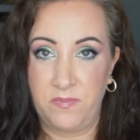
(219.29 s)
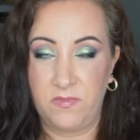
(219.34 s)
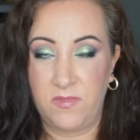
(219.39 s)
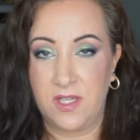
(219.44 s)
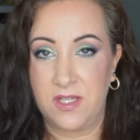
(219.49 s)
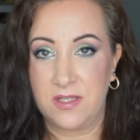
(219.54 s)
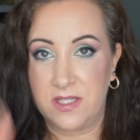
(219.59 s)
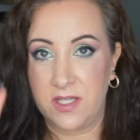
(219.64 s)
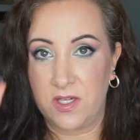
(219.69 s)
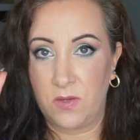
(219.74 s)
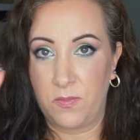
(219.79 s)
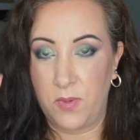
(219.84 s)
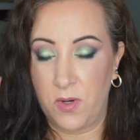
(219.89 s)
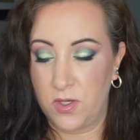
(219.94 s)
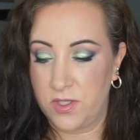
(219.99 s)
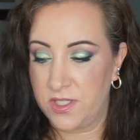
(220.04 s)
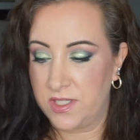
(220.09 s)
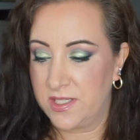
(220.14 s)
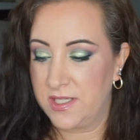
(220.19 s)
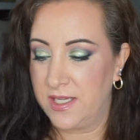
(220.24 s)
consider
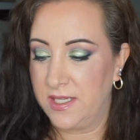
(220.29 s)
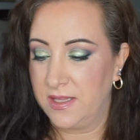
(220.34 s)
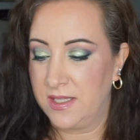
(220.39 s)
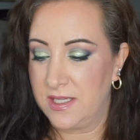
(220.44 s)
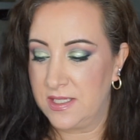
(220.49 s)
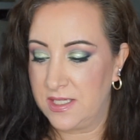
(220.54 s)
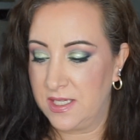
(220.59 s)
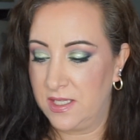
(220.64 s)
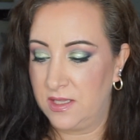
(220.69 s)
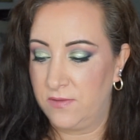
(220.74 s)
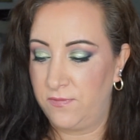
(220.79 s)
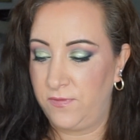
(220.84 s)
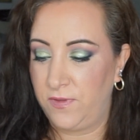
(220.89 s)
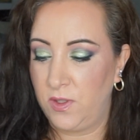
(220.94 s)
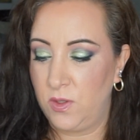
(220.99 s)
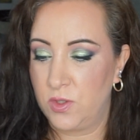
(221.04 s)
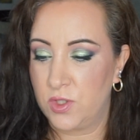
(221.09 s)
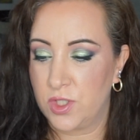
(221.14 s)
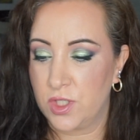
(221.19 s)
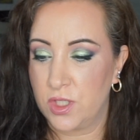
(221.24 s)
purchasing this in the
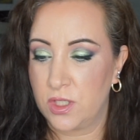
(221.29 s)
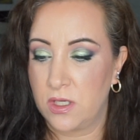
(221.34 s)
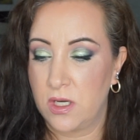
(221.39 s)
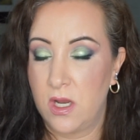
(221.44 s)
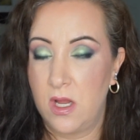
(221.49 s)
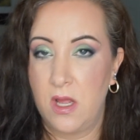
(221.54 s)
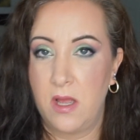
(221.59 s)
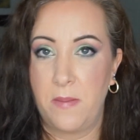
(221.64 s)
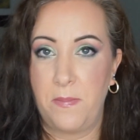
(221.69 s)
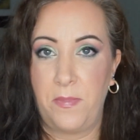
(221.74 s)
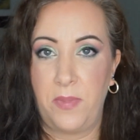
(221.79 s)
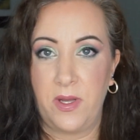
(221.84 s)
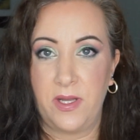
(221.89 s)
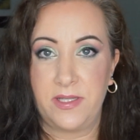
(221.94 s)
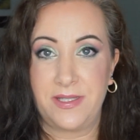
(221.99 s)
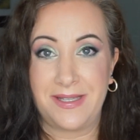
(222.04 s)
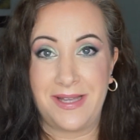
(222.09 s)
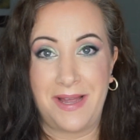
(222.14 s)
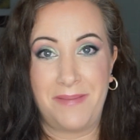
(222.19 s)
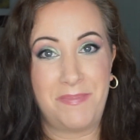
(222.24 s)
future,
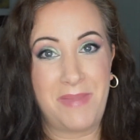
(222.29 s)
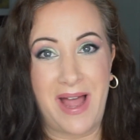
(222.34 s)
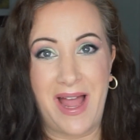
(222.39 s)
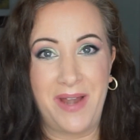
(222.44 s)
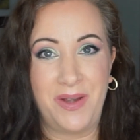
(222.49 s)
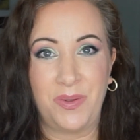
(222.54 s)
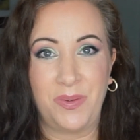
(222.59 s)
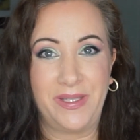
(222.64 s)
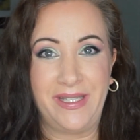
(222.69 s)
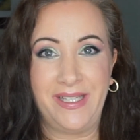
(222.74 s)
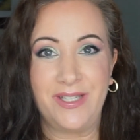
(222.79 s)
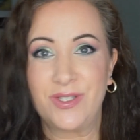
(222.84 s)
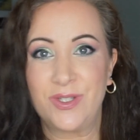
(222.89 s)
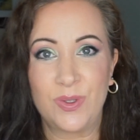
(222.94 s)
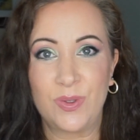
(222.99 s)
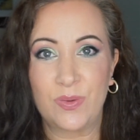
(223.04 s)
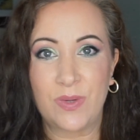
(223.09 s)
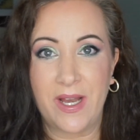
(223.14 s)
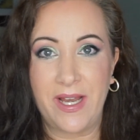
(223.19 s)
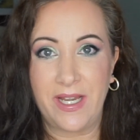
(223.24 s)
but I, I don't need
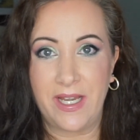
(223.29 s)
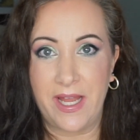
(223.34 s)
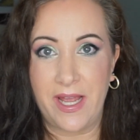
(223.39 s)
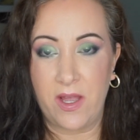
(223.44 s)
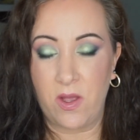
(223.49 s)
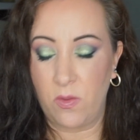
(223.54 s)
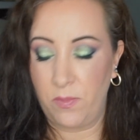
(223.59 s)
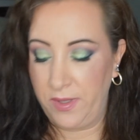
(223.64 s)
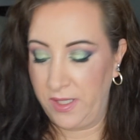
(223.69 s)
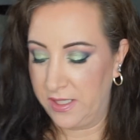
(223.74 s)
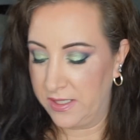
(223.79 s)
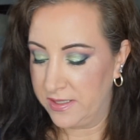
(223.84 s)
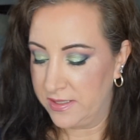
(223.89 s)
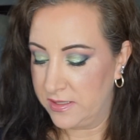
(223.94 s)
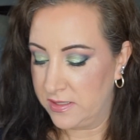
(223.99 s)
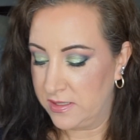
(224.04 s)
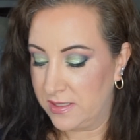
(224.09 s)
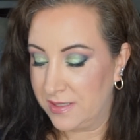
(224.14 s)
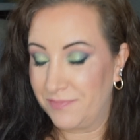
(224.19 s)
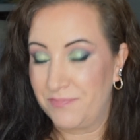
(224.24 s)
to right now
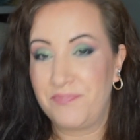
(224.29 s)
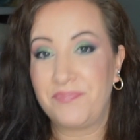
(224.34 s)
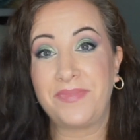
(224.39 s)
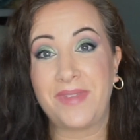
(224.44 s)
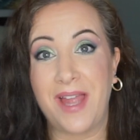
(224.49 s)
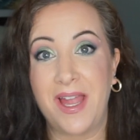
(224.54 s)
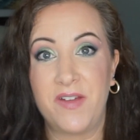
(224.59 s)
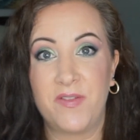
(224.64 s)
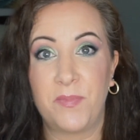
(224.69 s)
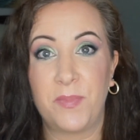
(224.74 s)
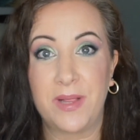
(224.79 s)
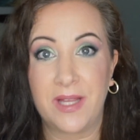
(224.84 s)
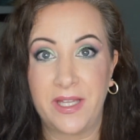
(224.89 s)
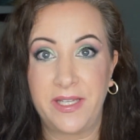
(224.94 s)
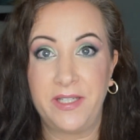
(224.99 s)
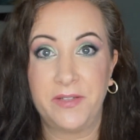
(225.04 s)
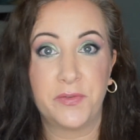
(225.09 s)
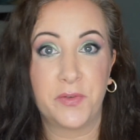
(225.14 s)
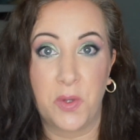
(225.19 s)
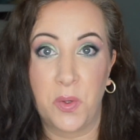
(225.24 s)
because I have
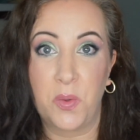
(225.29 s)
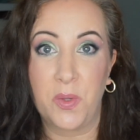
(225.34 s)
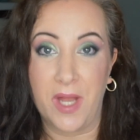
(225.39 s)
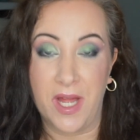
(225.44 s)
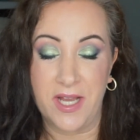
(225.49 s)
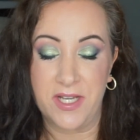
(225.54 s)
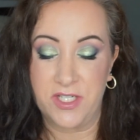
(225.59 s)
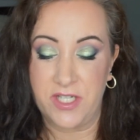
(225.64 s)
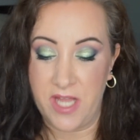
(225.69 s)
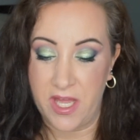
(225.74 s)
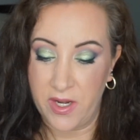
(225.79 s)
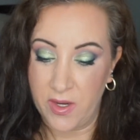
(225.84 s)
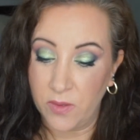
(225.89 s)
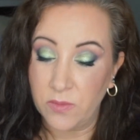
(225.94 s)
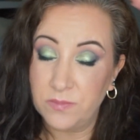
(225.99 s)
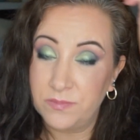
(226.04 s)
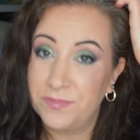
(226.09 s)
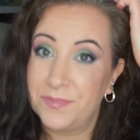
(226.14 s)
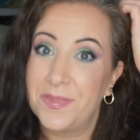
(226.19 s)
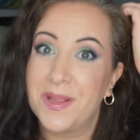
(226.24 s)
plenty of gold eyeshadow
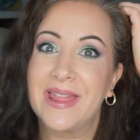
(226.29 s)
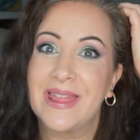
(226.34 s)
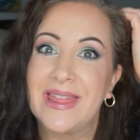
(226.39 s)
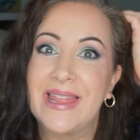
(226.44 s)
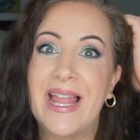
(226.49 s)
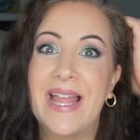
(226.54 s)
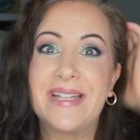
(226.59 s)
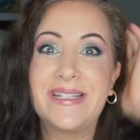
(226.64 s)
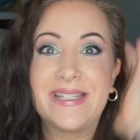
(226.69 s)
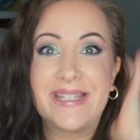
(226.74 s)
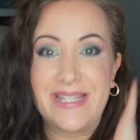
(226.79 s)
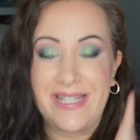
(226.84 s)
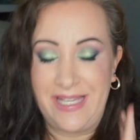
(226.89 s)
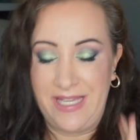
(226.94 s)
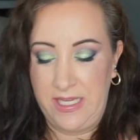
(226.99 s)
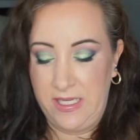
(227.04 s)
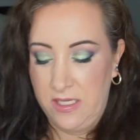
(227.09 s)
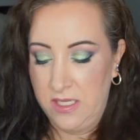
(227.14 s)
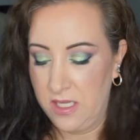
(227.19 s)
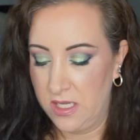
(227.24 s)

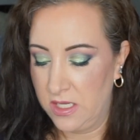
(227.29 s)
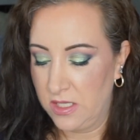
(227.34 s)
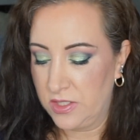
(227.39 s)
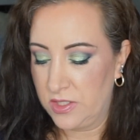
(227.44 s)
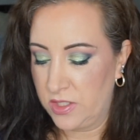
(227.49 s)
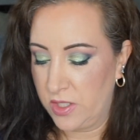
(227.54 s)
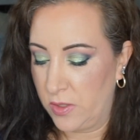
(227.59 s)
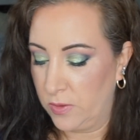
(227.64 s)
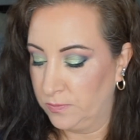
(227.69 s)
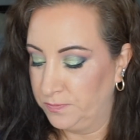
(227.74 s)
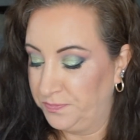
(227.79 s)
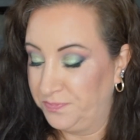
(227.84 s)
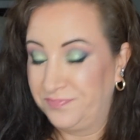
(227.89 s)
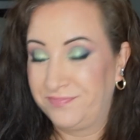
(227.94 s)
plenty. So,